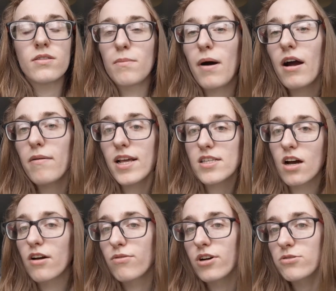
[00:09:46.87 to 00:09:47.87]
The paramedics
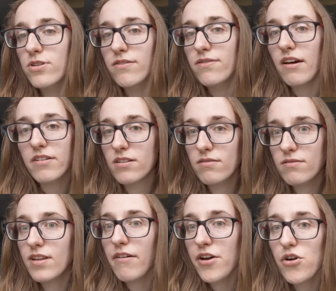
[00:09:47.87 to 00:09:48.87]
I've worked with,
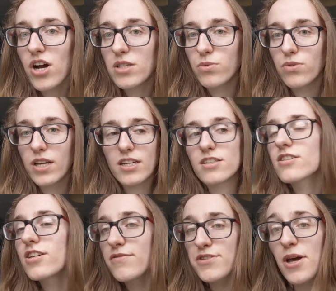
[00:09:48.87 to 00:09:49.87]
they're incredible. They
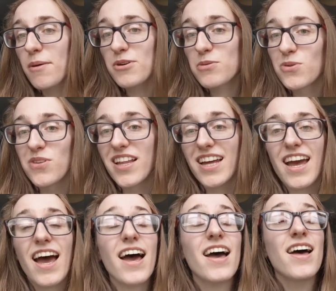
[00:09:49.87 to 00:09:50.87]
deserve so much more than they
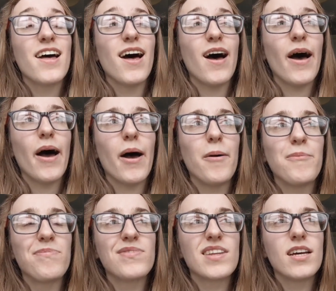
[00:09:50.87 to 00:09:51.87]
get.
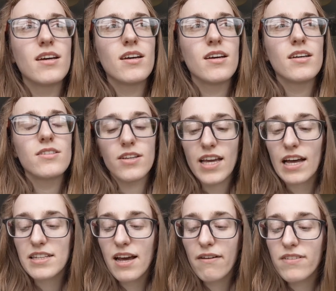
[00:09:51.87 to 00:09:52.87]
So
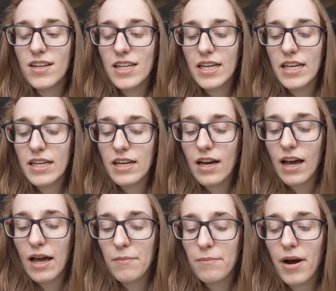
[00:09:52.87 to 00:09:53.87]
yeah, definitely
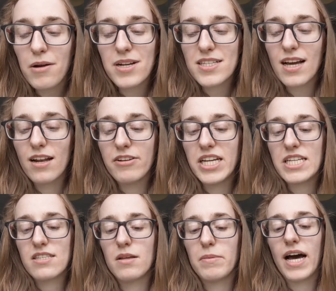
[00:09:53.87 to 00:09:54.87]
paramedic salary
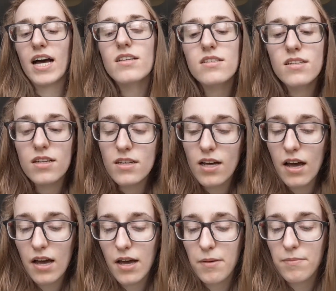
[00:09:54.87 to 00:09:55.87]
isn't the best.
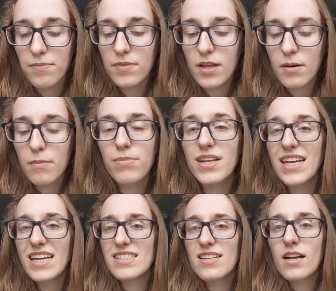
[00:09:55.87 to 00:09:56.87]
But
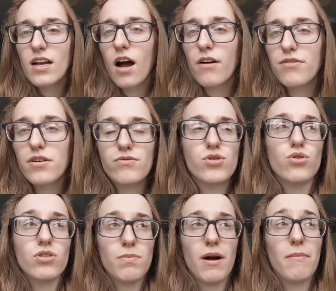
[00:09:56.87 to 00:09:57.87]
it is, I've
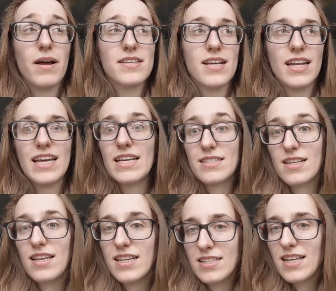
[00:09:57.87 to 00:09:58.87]
talked to paramedics and
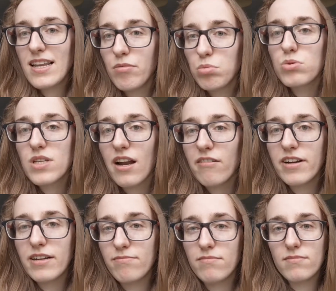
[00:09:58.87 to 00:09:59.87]
it's a livable
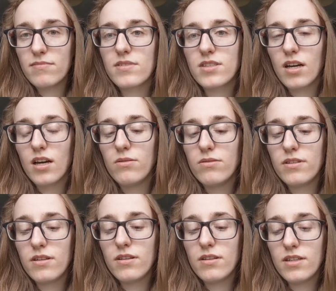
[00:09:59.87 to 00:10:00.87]
salary. So
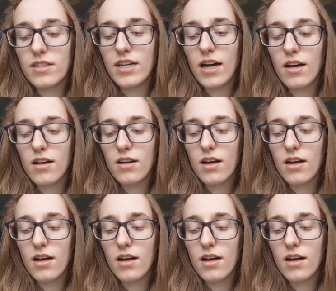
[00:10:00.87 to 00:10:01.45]
yeah.